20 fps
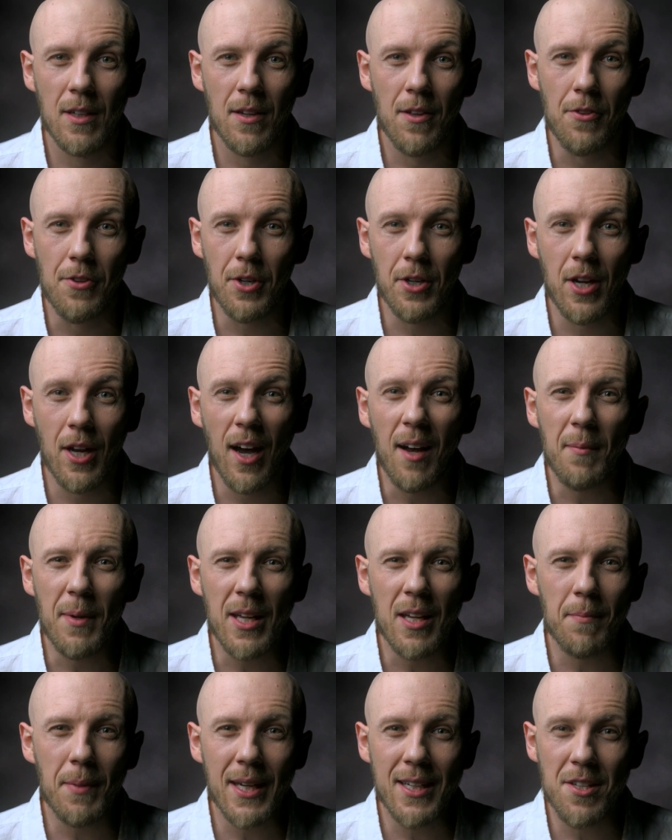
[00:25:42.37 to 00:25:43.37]
They're
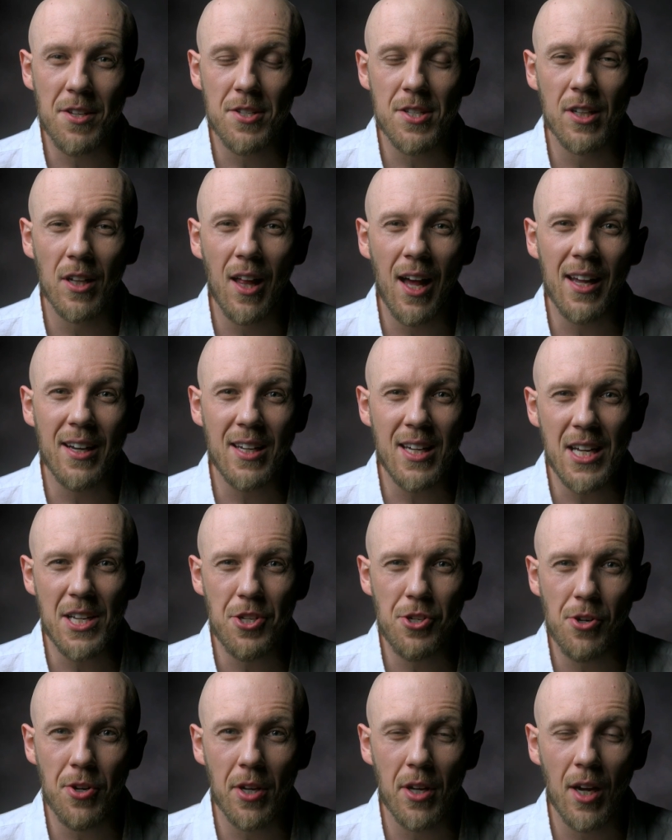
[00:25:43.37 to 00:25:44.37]
coming because it's a lot
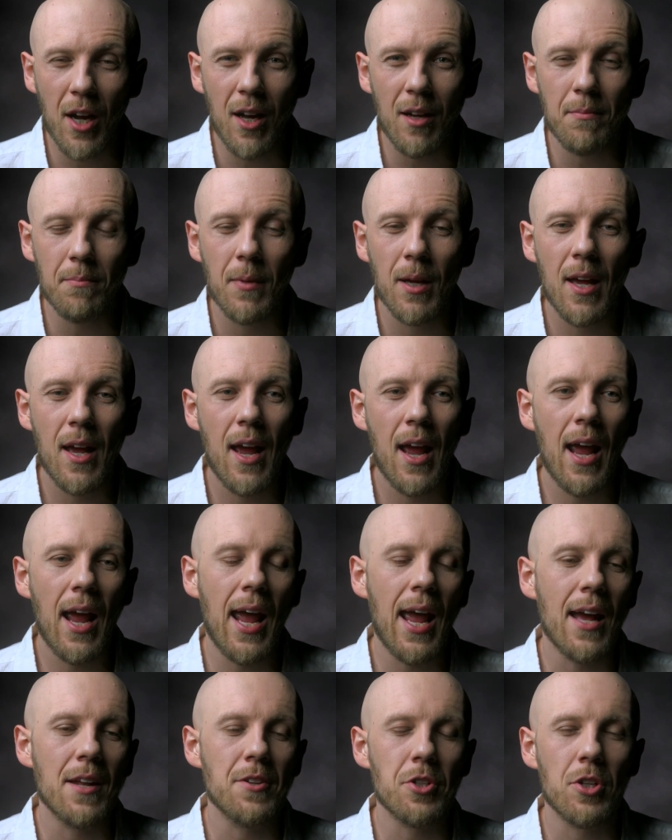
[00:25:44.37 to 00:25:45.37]
easier to come
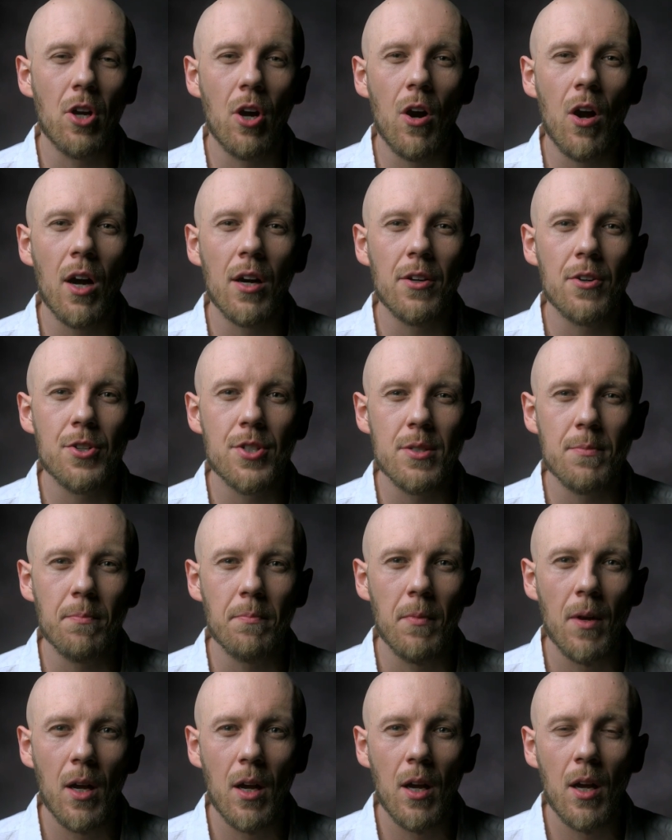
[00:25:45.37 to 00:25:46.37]
and to conquer
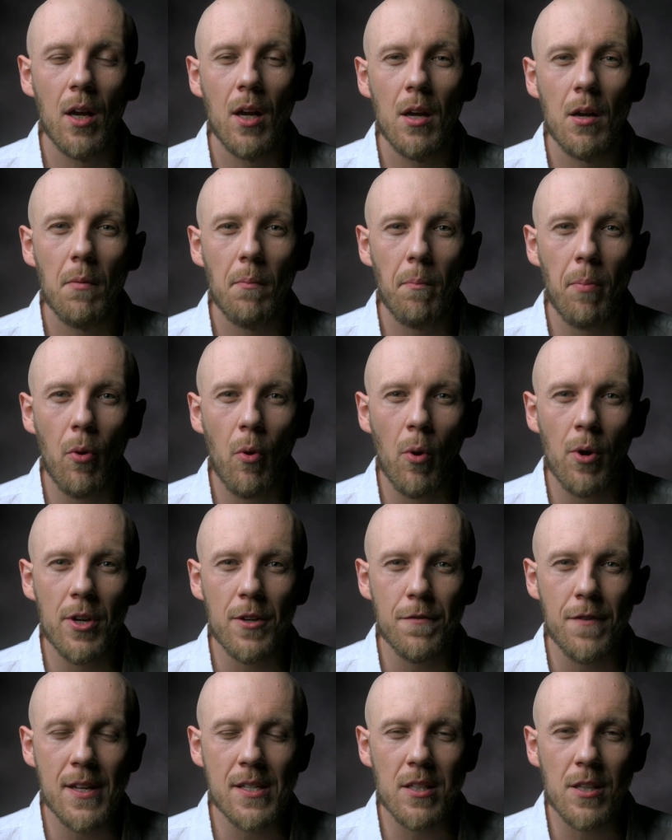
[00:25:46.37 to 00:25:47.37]
some poor
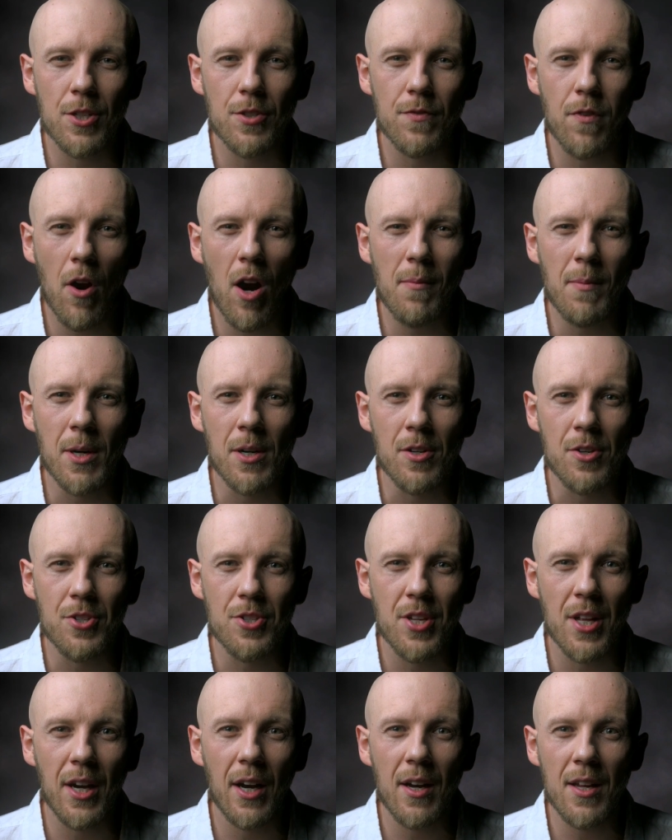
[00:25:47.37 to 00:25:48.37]
defenseless farmers
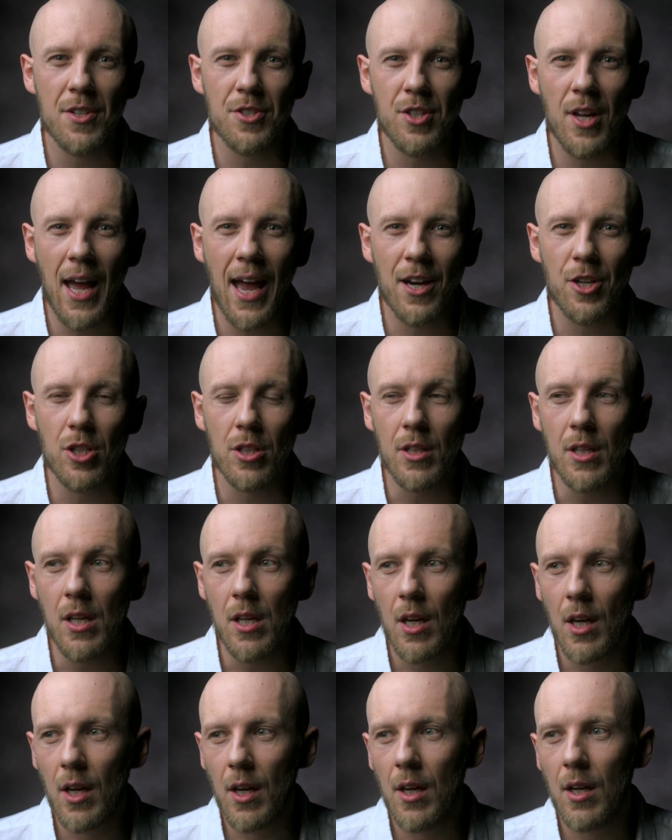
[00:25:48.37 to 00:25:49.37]
than it is to
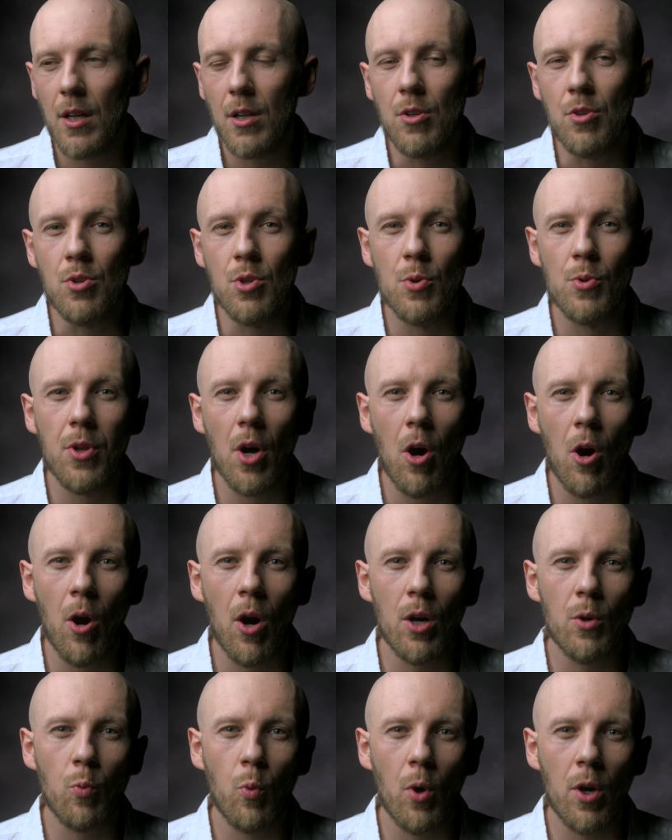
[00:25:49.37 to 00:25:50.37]
actually do the
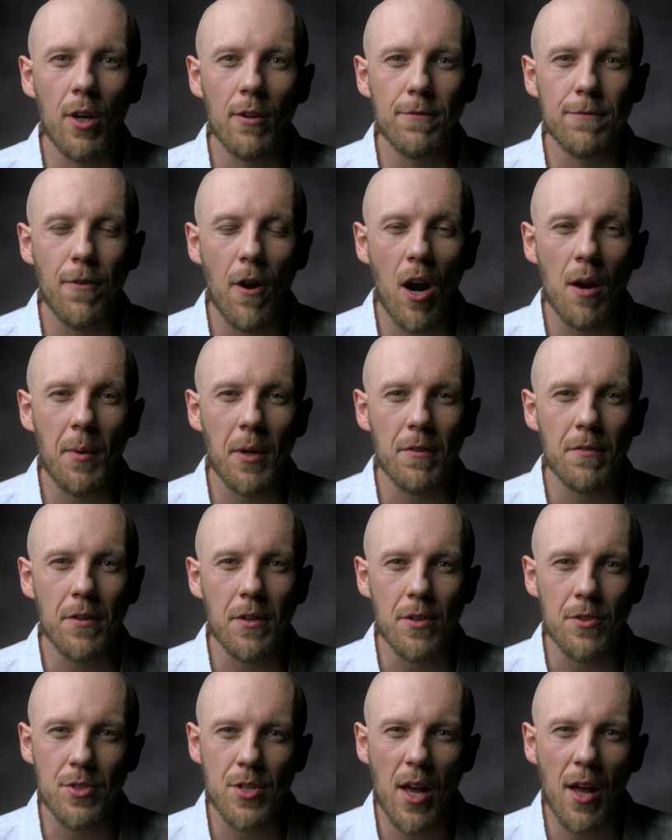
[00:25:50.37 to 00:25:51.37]
hard work of farming for
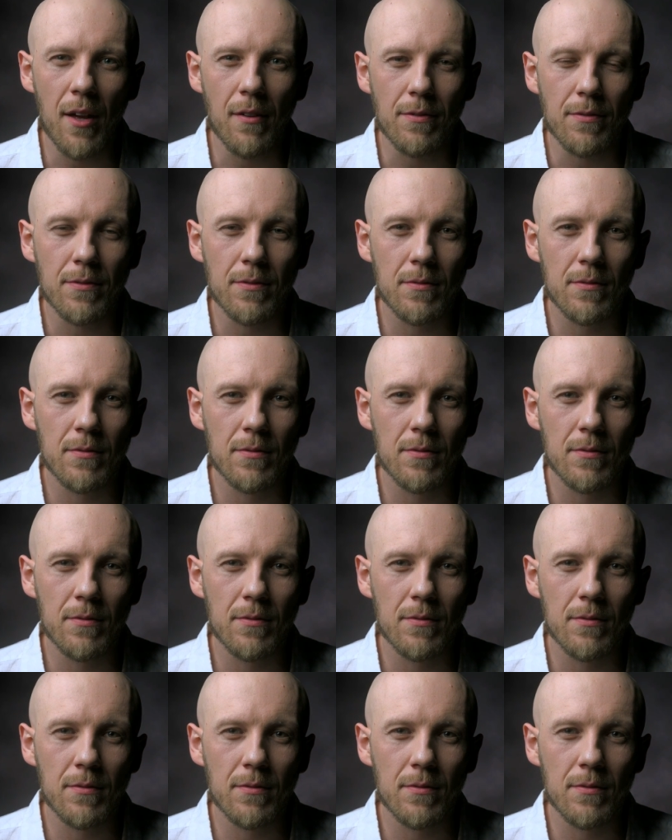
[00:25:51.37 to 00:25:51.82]
yourself.